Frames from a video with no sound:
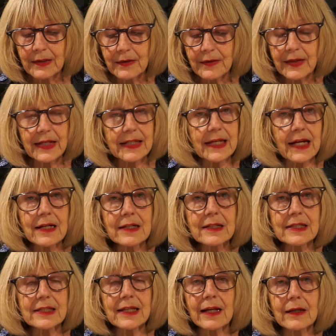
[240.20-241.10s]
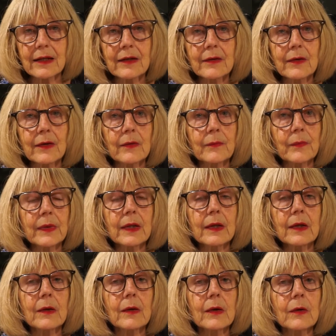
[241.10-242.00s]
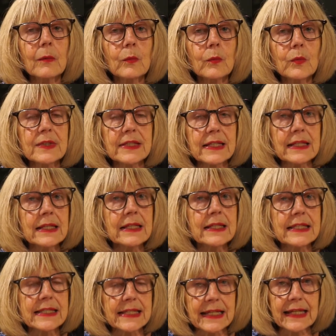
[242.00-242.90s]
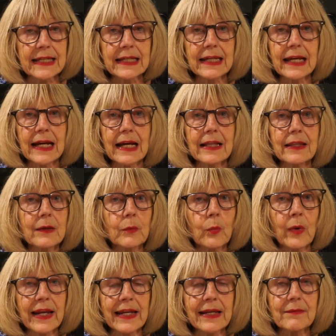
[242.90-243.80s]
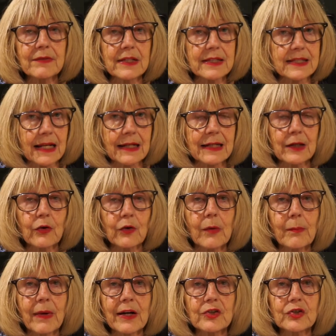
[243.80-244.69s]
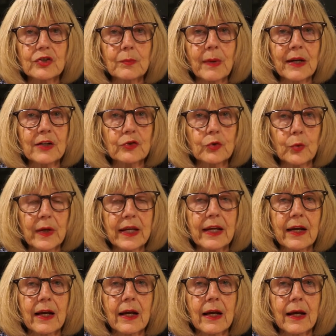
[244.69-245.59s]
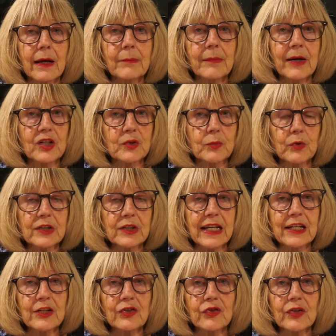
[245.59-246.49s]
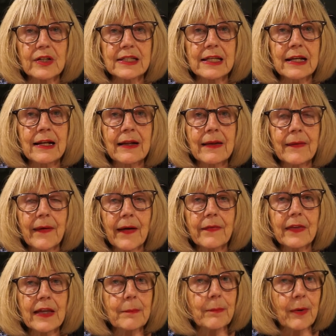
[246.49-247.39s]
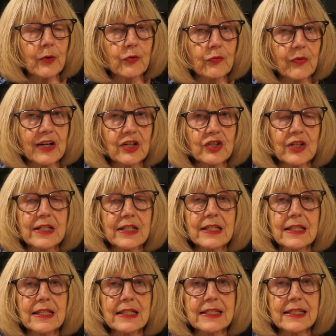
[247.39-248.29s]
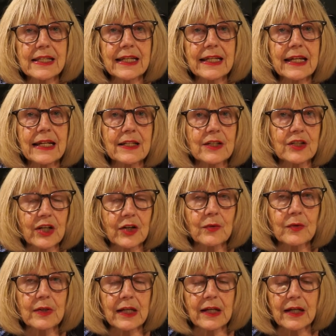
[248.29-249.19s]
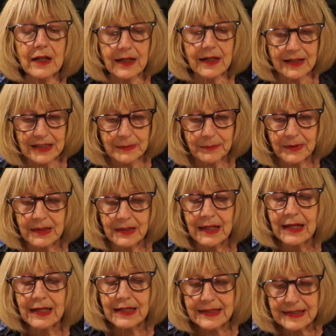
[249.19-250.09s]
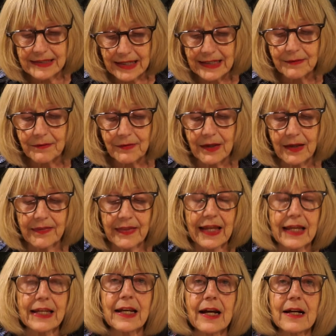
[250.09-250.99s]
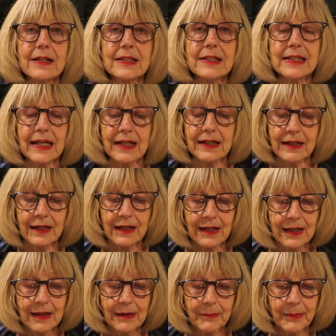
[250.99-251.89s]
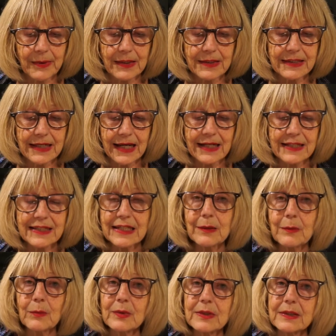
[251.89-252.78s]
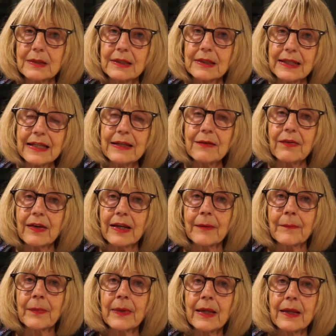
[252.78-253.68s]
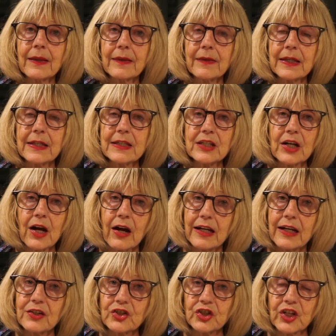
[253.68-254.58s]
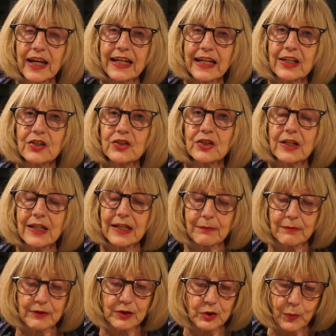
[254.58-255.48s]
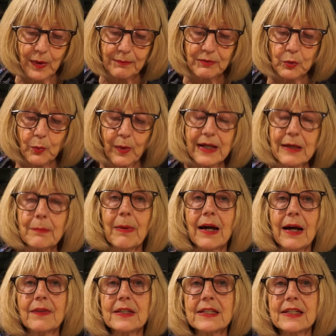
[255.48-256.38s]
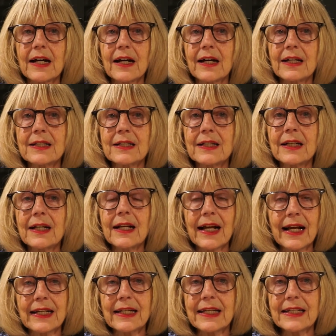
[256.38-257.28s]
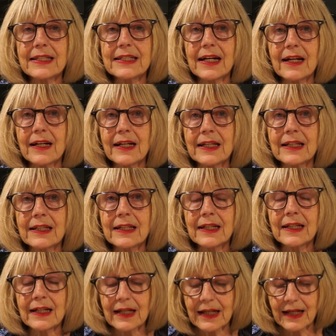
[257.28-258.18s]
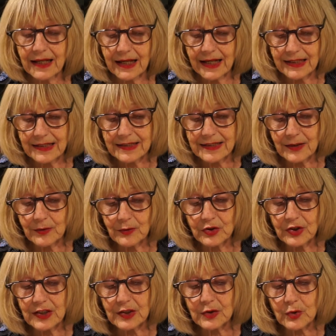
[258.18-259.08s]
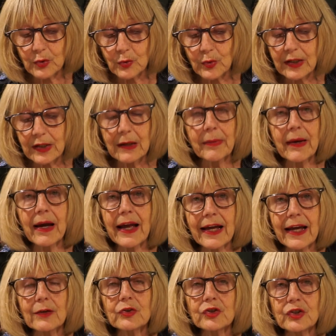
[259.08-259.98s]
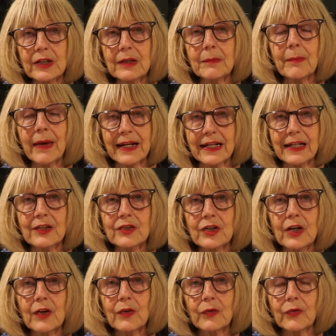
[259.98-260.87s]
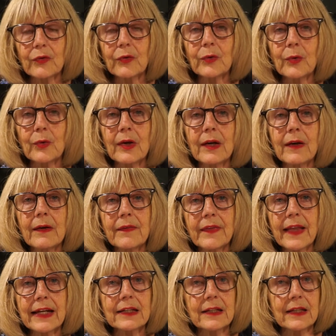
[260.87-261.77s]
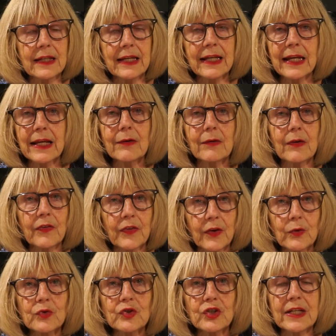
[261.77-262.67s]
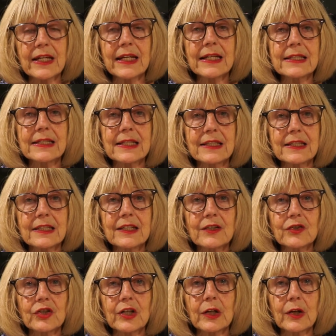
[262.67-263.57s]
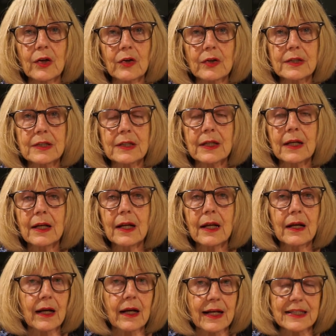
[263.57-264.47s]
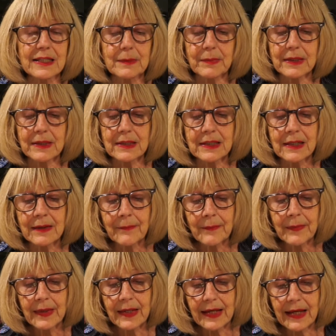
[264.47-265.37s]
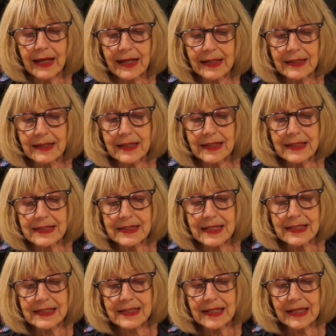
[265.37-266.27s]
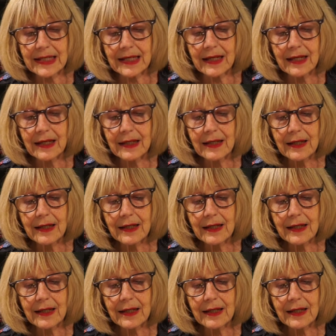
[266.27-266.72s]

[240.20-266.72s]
their young son was in the sea, and the waves had suddenly got much quicker and much more dangerous, and they both rushed into the sea, and Tony, her husband, saved their young son. But as he was leaving, the tide changed and he was swept away by the tide and he died. And so she's talking about how she managed through that year and those years since she'd lost her husband. And it says here,